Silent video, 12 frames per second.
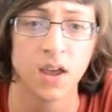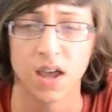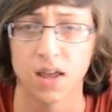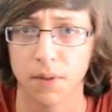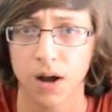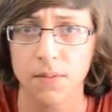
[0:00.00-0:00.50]

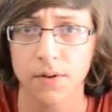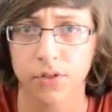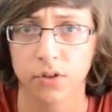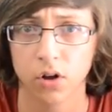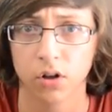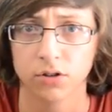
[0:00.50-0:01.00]
In my
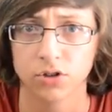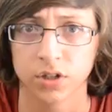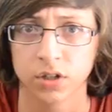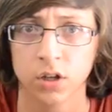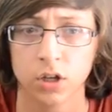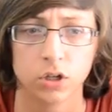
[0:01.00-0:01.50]

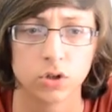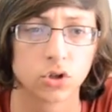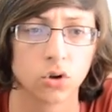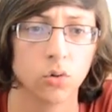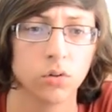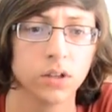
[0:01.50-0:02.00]
methodology, you
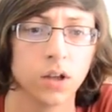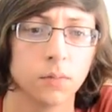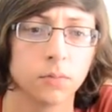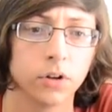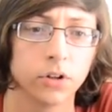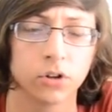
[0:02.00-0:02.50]
should only
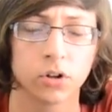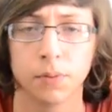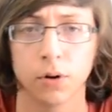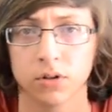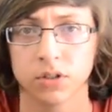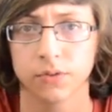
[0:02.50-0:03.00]
upgrade your
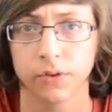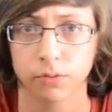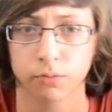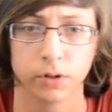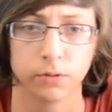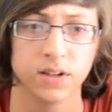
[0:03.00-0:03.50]
components for
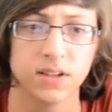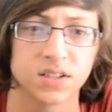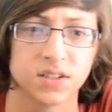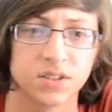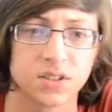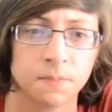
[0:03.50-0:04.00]
three
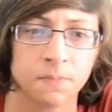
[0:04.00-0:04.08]
reasons.